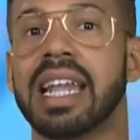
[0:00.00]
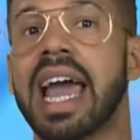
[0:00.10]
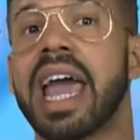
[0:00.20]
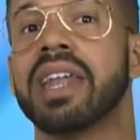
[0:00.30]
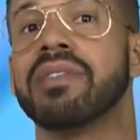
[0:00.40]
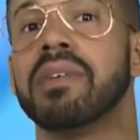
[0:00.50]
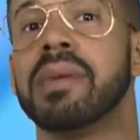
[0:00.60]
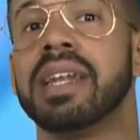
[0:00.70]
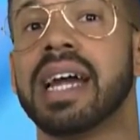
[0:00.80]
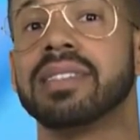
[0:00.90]
the land of the
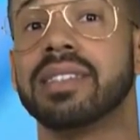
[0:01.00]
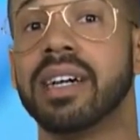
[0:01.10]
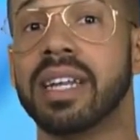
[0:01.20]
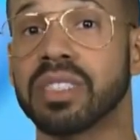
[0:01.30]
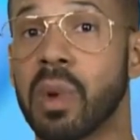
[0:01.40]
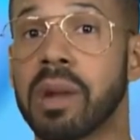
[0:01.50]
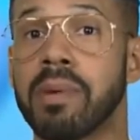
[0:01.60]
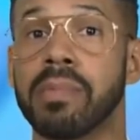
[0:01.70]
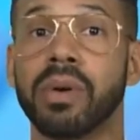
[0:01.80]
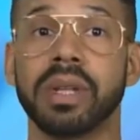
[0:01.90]
midnight sun as a way to
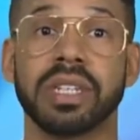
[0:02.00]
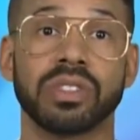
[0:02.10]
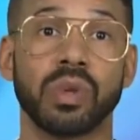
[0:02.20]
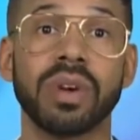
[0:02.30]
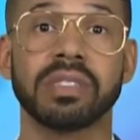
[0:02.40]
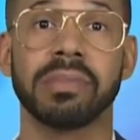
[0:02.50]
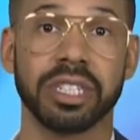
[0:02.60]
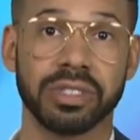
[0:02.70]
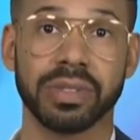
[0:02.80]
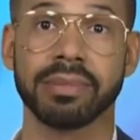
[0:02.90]
promote its tourism
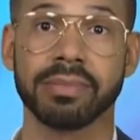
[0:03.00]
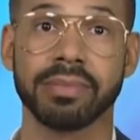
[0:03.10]
industry.